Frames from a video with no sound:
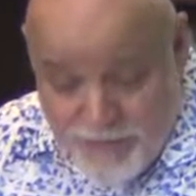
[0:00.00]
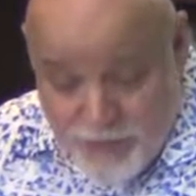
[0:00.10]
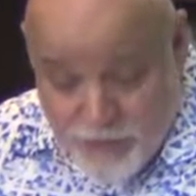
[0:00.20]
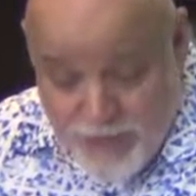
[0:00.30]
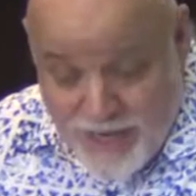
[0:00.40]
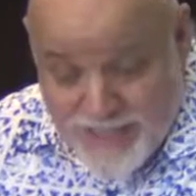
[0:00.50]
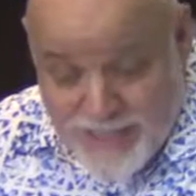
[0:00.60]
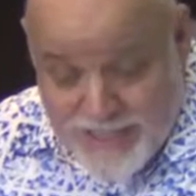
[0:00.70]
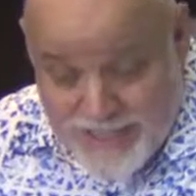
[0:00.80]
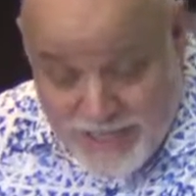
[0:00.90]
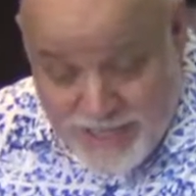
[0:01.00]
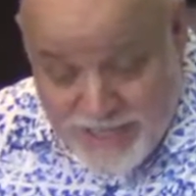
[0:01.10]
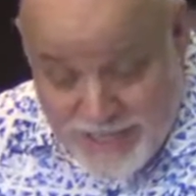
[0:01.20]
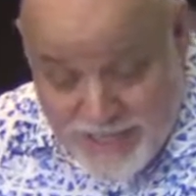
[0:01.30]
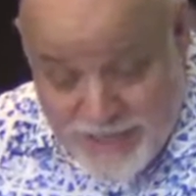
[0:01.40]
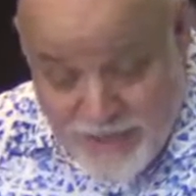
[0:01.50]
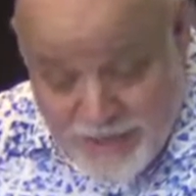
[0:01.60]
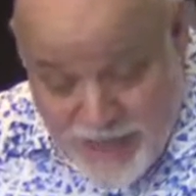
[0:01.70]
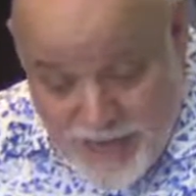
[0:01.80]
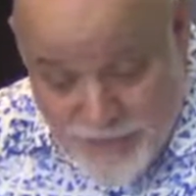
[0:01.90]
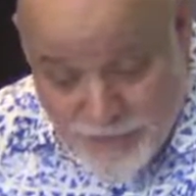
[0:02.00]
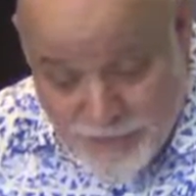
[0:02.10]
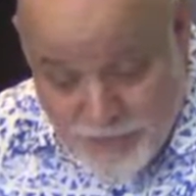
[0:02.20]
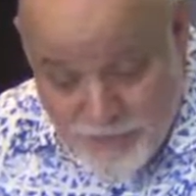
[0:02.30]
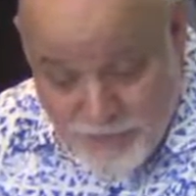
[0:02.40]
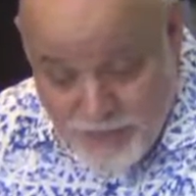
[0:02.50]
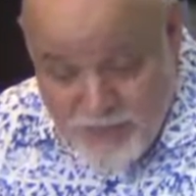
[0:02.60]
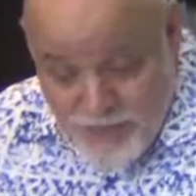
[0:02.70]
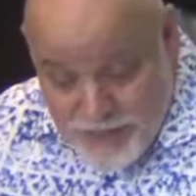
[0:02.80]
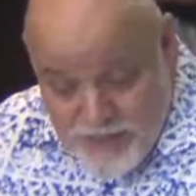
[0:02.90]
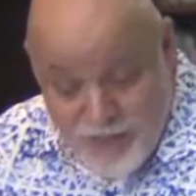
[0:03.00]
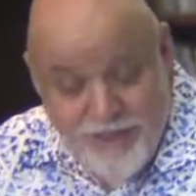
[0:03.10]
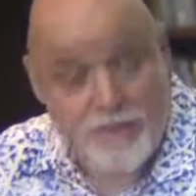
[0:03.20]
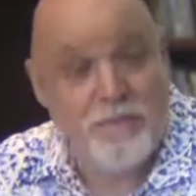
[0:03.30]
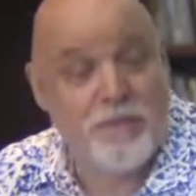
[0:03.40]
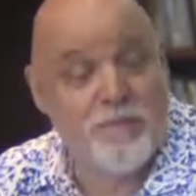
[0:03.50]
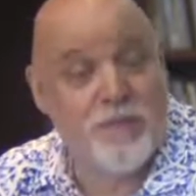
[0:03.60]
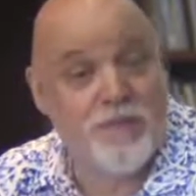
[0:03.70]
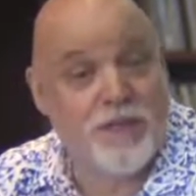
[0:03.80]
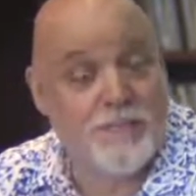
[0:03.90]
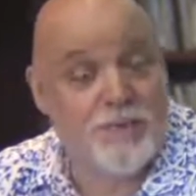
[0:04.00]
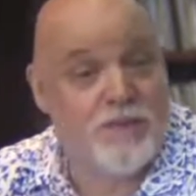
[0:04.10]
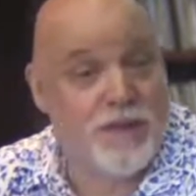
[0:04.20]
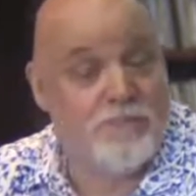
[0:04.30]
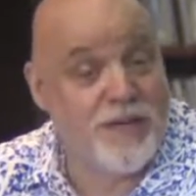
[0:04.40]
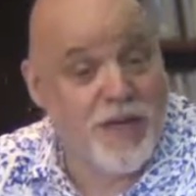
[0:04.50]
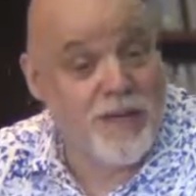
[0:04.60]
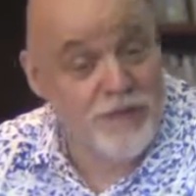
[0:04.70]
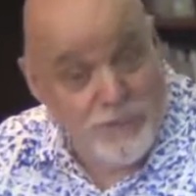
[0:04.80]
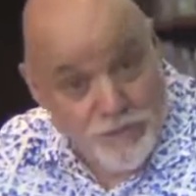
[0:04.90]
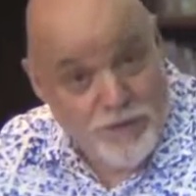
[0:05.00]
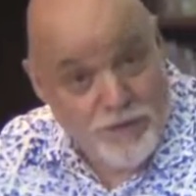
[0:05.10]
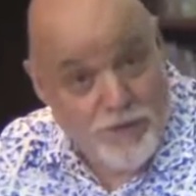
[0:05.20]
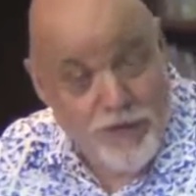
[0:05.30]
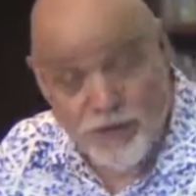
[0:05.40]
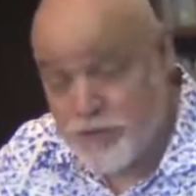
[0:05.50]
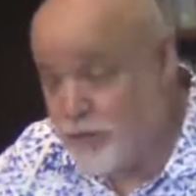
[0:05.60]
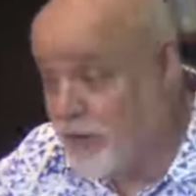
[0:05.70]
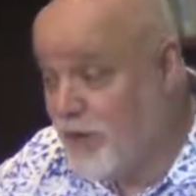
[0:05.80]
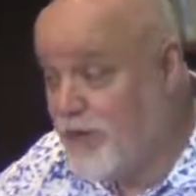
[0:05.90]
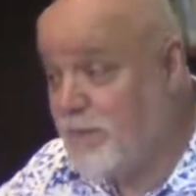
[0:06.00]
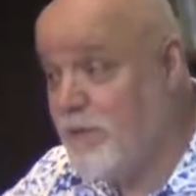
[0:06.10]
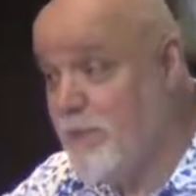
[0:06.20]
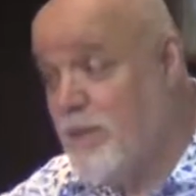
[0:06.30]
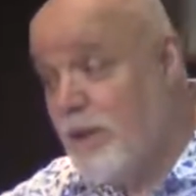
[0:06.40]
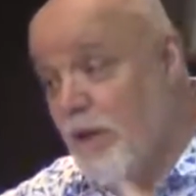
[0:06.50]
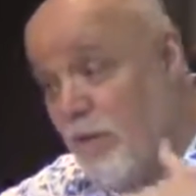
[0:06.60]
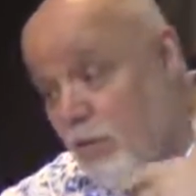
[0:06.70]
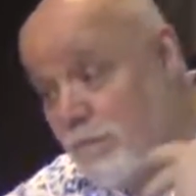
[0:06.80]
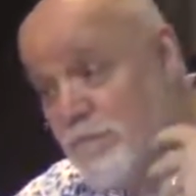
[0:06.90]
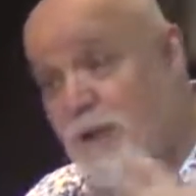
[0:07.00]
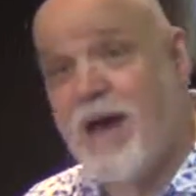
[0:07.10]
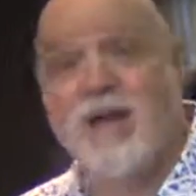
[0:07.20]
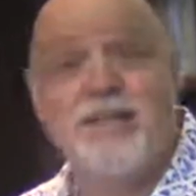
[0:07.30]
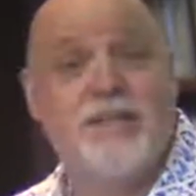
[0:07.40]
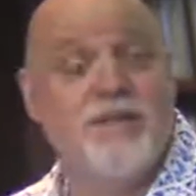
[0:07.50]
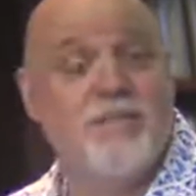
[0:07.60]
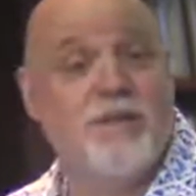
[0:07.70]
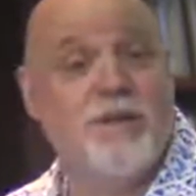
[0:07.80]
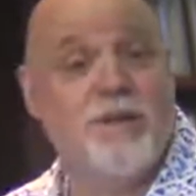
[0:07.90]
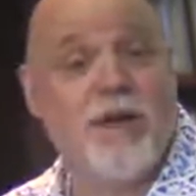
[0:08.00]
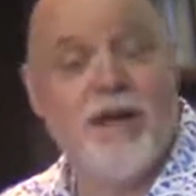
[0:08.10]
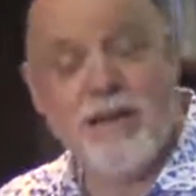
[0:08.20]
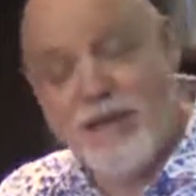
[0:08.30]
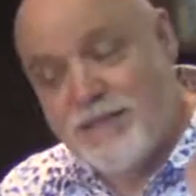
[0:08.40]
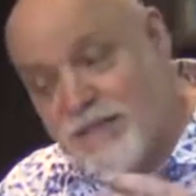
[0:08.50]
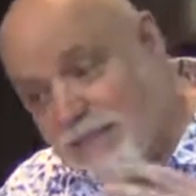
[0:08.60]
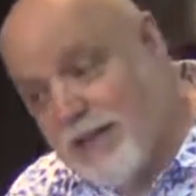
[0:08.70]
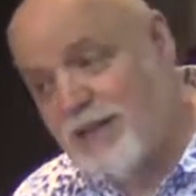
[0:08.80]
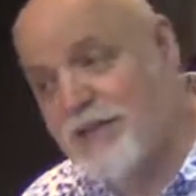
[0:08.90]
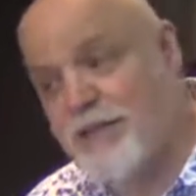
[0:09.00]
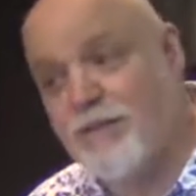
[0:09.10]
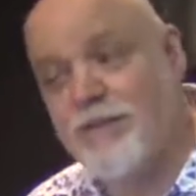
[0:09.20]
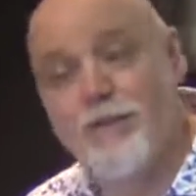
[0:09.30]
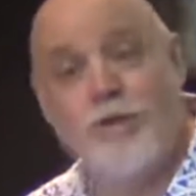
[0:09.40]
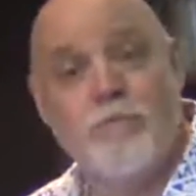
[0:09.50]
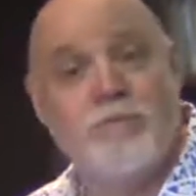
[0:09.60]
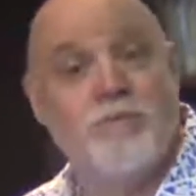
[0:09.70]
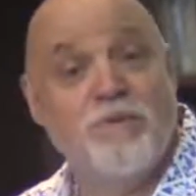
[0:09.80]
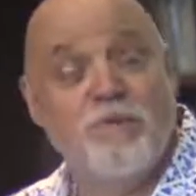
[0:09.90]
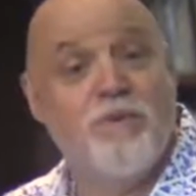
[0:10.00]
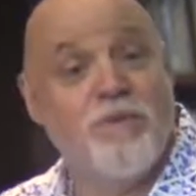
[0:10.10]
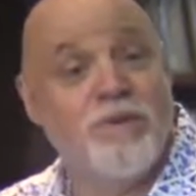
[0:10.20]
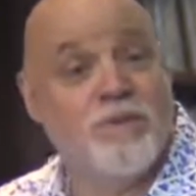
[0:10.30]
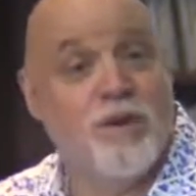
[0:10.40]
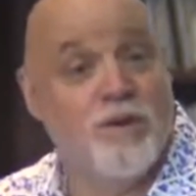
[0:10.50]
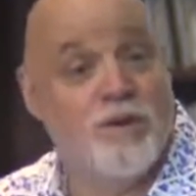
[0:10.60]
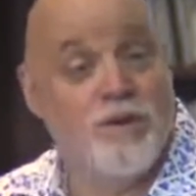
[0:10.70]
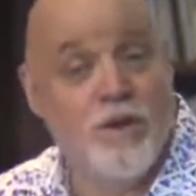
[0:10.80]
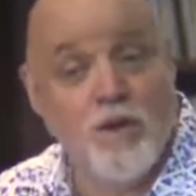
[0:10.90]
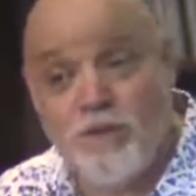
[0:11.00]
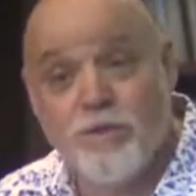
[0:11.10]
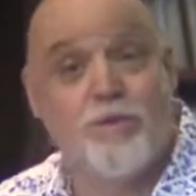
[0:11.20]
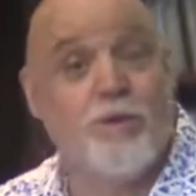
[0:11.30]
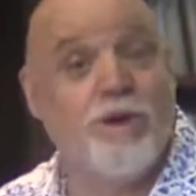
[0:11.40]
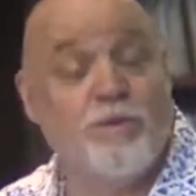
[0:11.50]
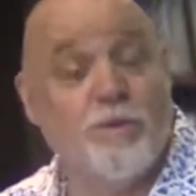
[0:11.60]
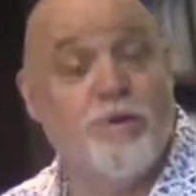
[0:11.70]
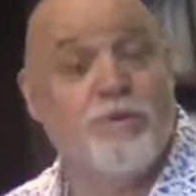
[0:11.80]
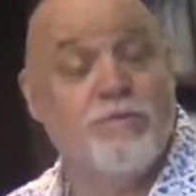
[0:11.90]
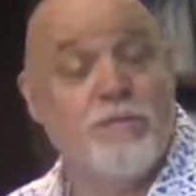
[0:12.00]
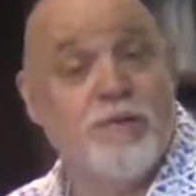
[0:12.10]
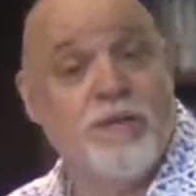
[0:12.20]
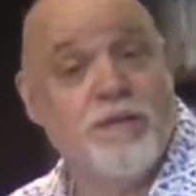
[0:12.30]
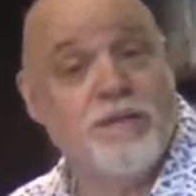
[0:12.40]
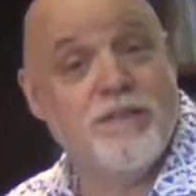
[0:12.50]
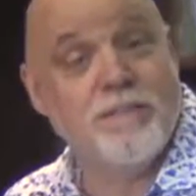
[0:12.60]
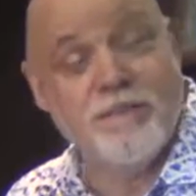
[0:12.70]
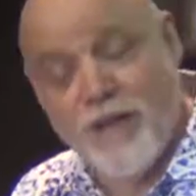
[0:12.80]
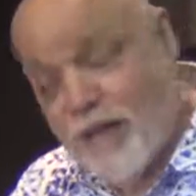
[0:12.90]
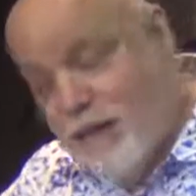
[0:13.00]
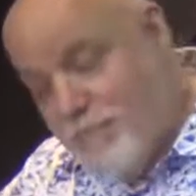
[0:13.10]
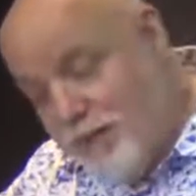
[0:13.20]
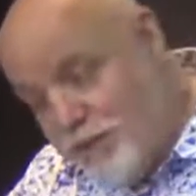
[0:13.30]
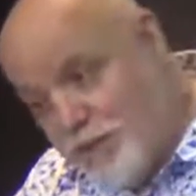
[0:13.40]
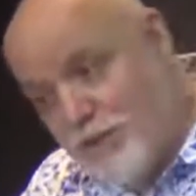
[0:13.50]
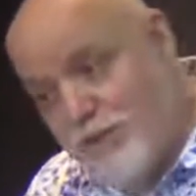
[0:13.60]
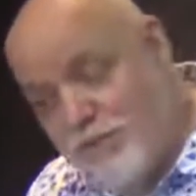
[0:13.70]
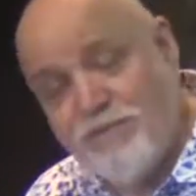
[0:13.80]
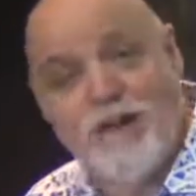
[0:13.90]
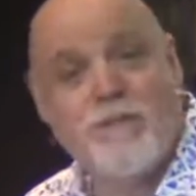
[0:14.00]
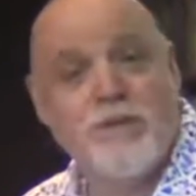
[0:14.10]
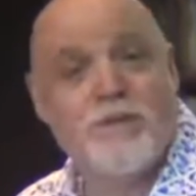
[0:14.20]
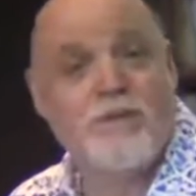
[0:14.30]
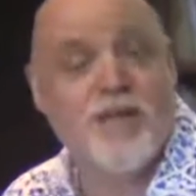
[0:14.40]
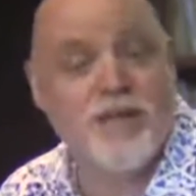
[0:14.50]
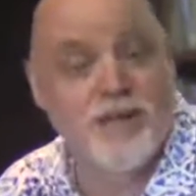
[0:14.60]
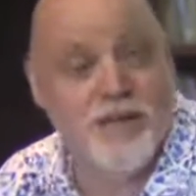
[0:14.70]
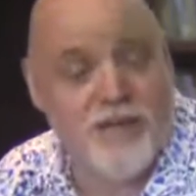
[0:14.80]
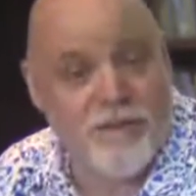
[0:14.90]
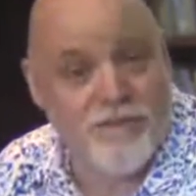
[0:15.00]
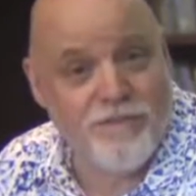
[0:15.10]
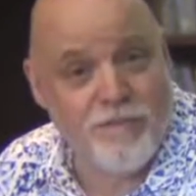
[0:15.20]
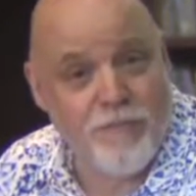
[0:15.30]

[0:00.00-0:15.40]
the Israelites had settled in their towns, then the people assembled and began to build the altar. So the people went back to Israel and got settled into their homes before they started the great work of rebuilding the temple. They made sure their families were taken care of.